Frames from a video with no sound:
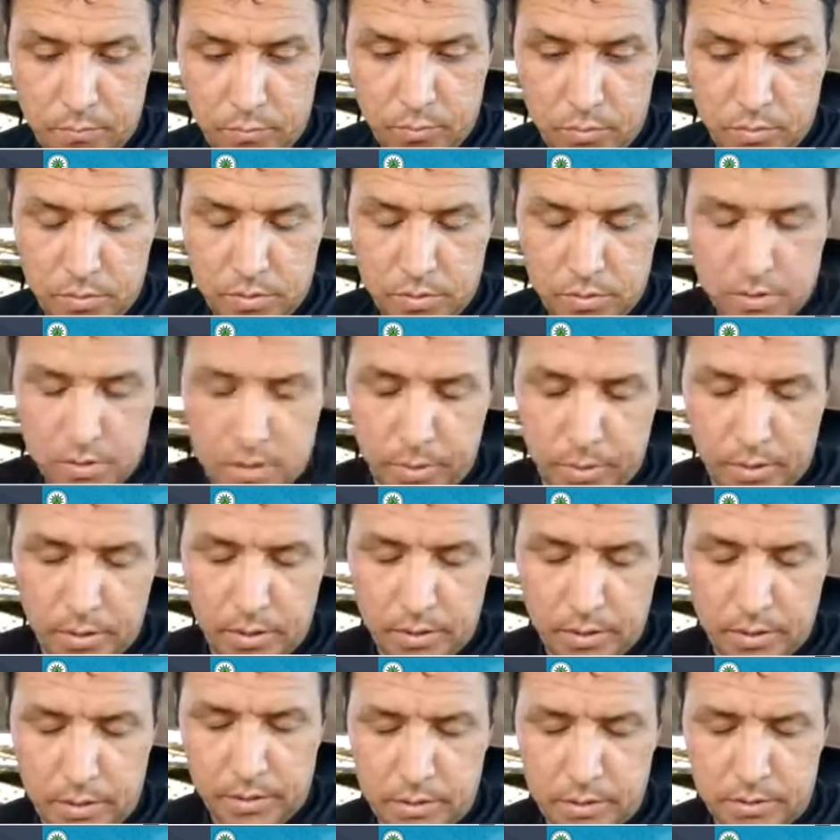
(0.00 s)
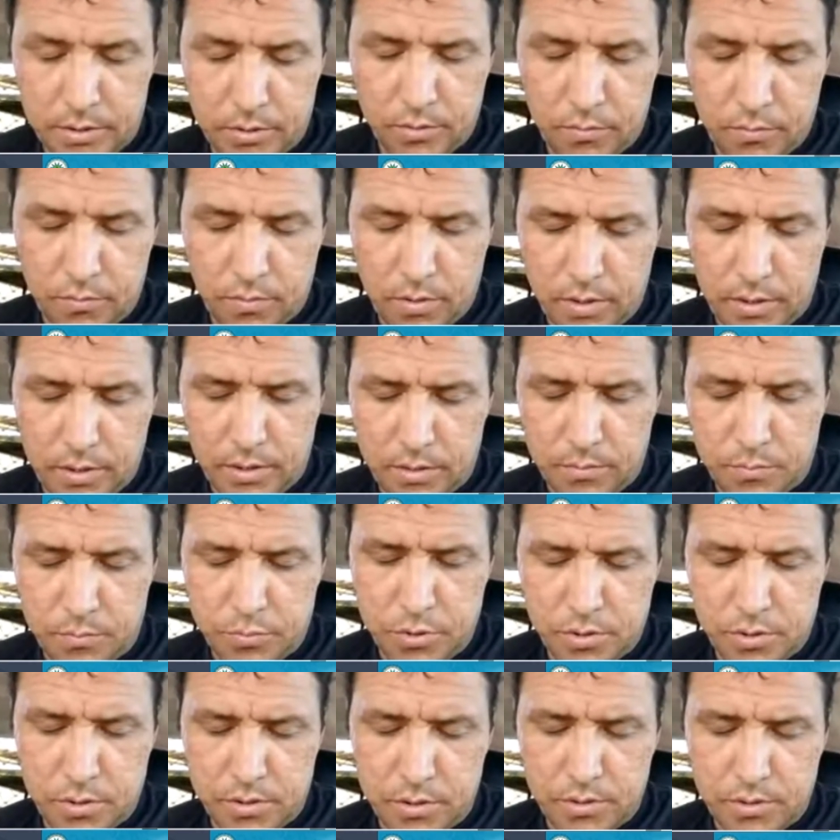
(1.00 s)
Mona, say Pinagigi to you,
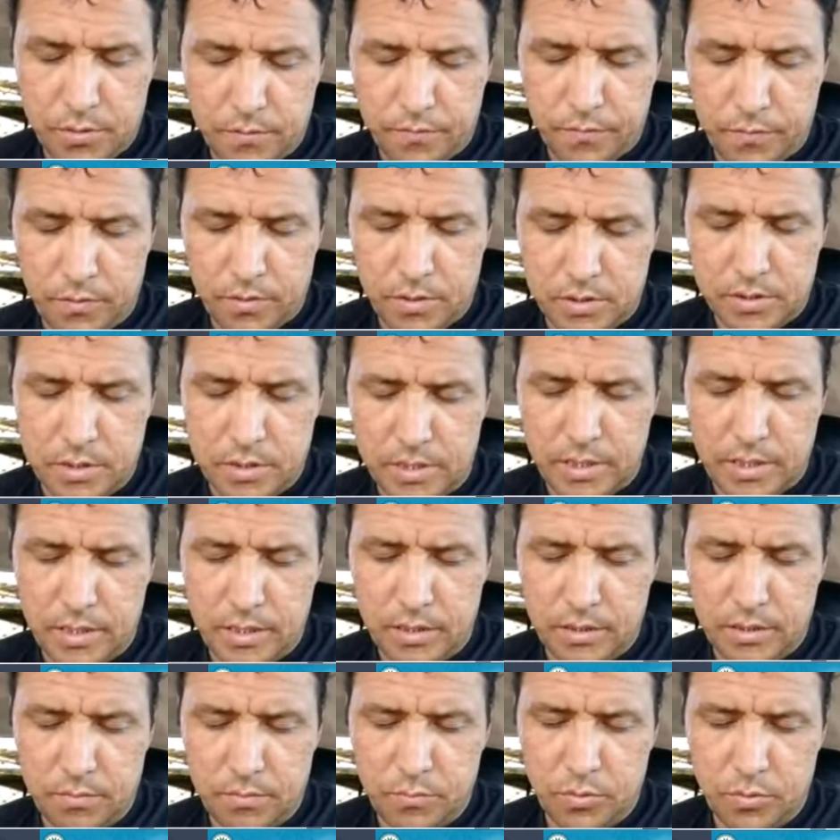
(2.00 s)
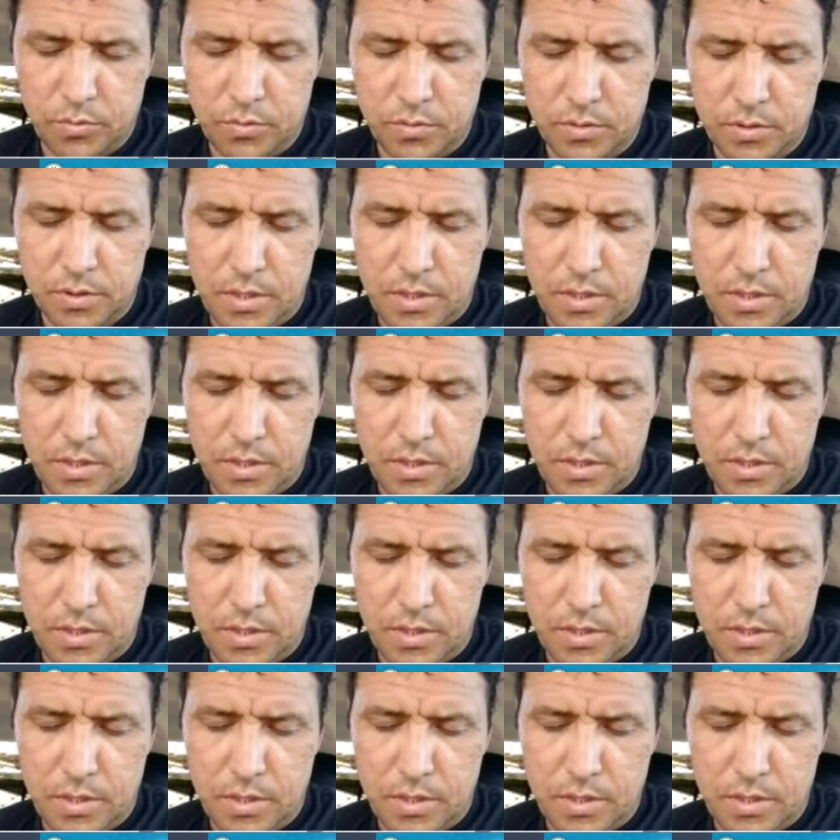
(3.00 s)
Waniganapshna to you for this day here, Mona.